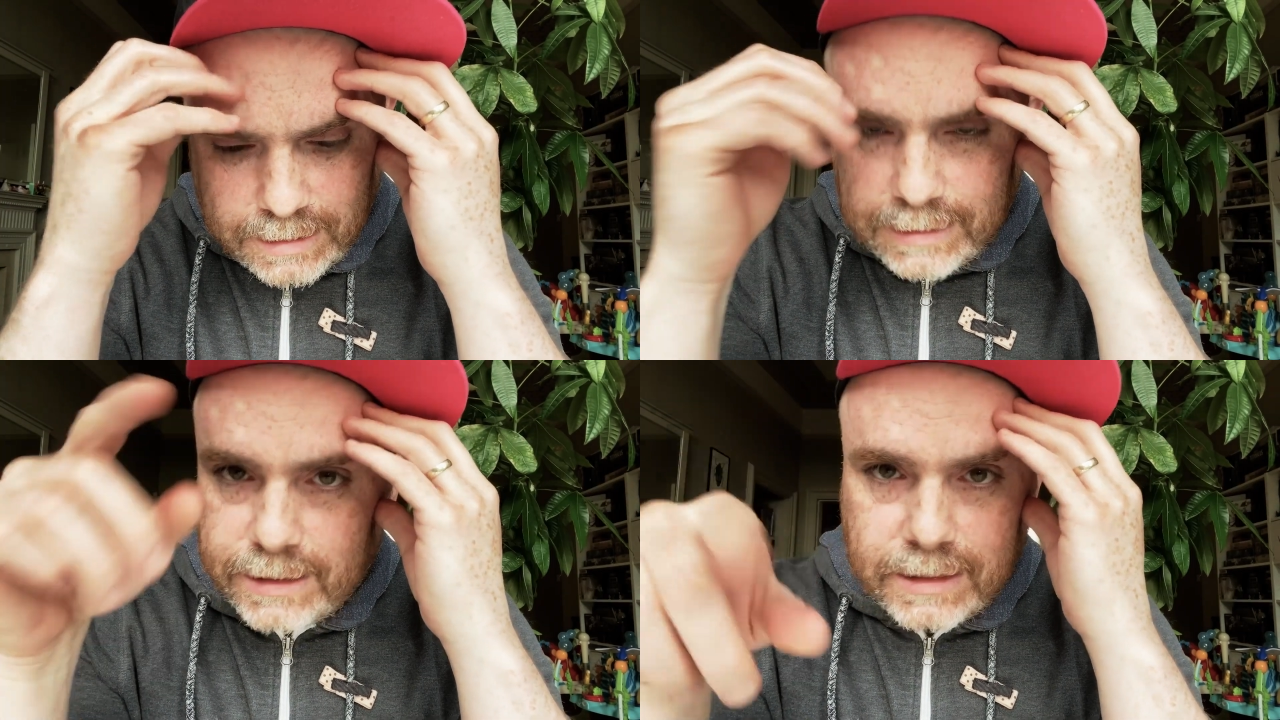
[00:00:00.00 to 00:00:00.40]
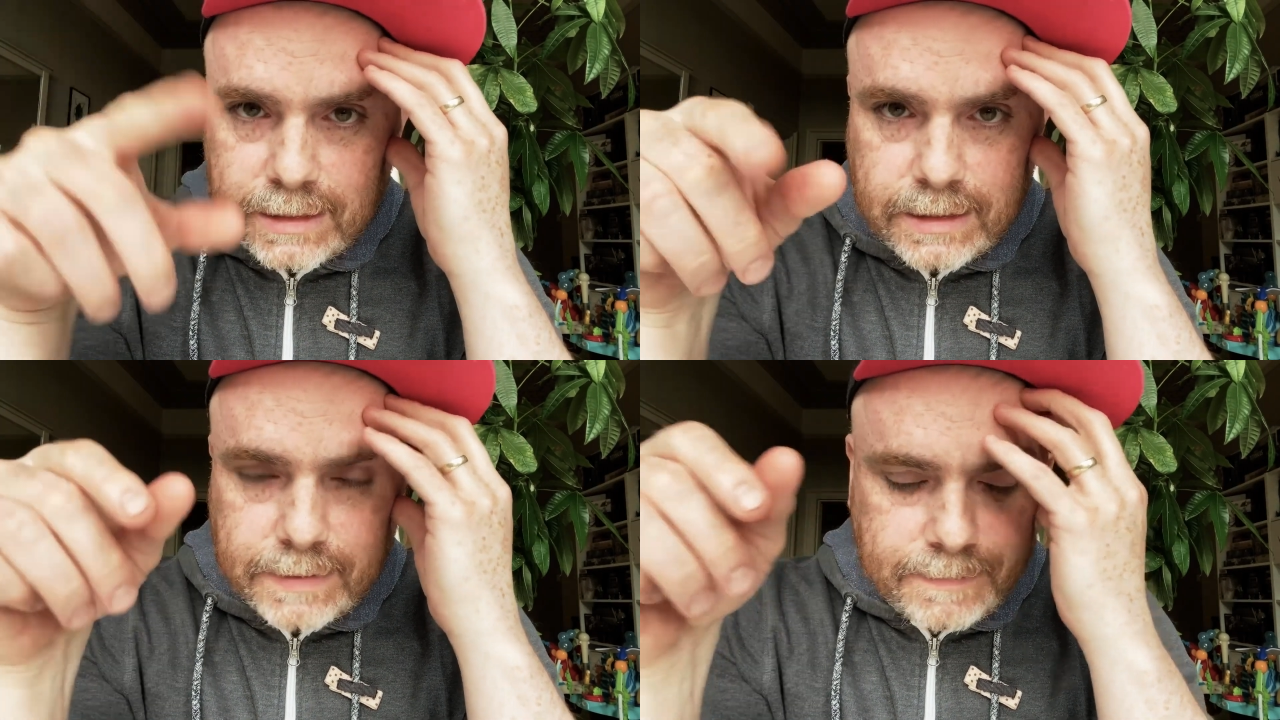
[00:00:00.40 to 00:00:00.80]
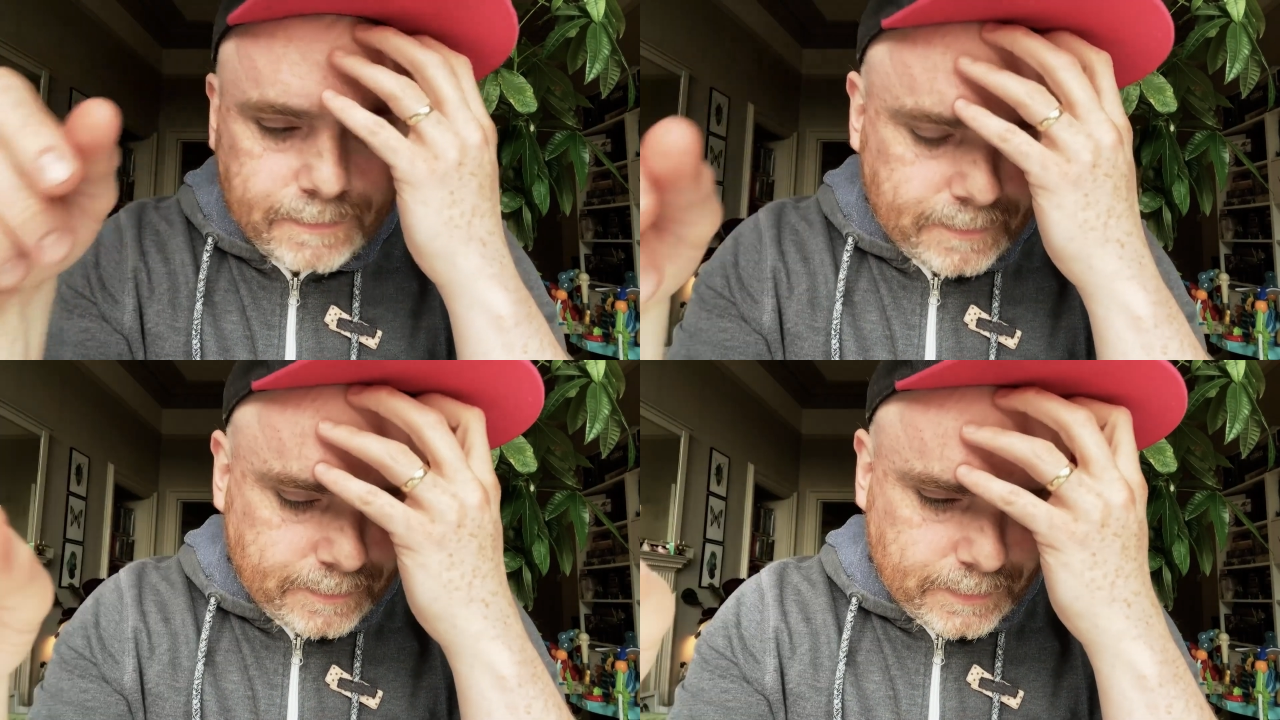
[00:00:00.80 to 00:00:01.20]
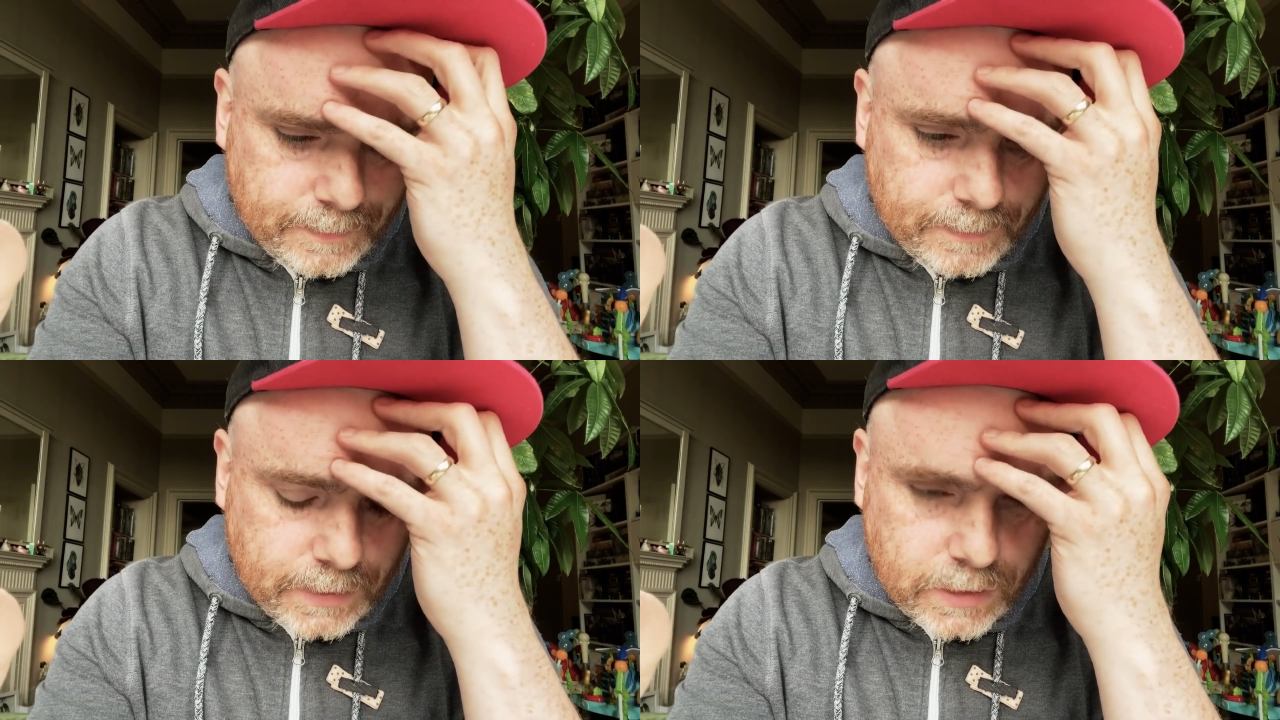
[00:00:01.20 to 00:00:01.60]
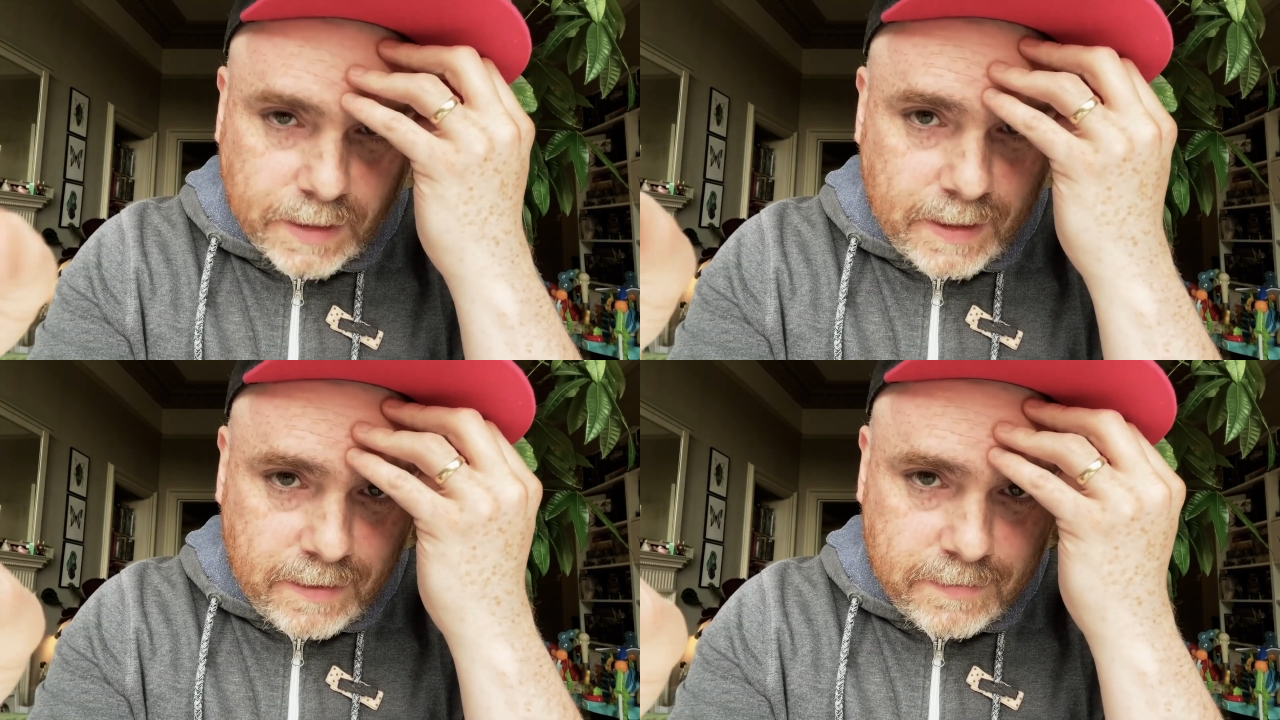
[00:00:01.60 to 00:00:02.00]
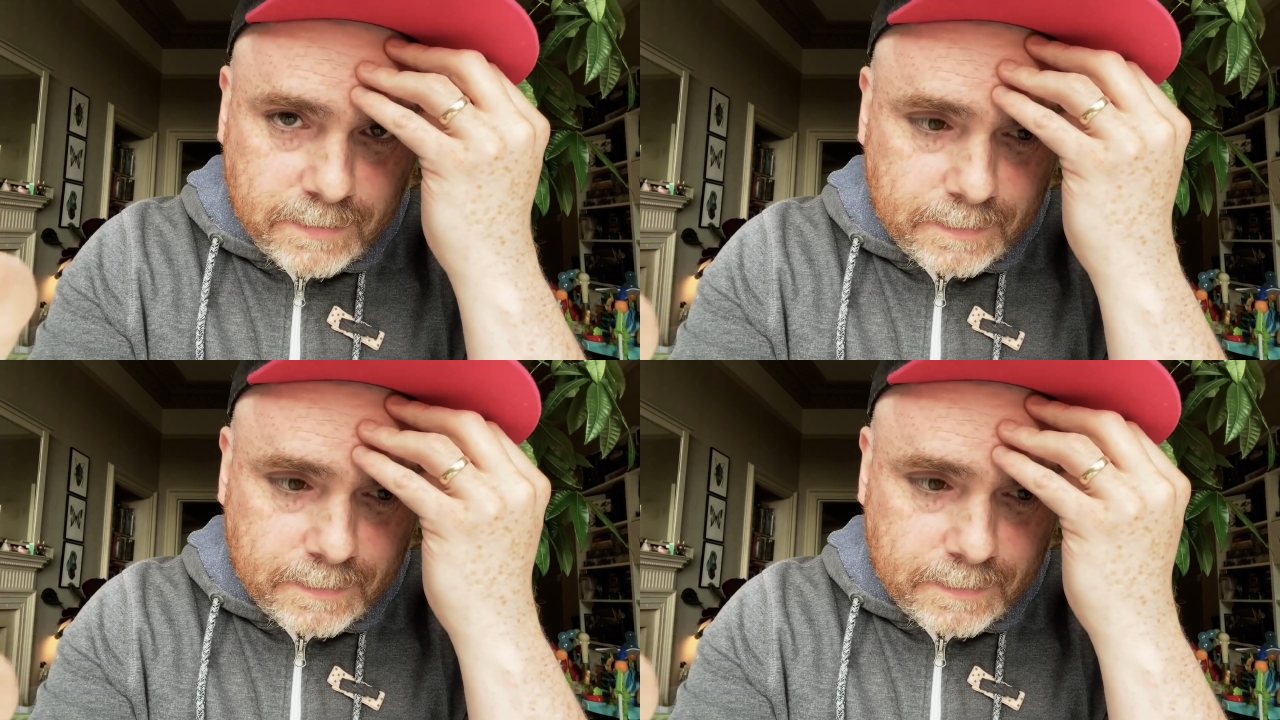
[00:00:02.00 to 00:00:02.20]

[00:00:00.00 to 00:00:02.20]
Just turn it off.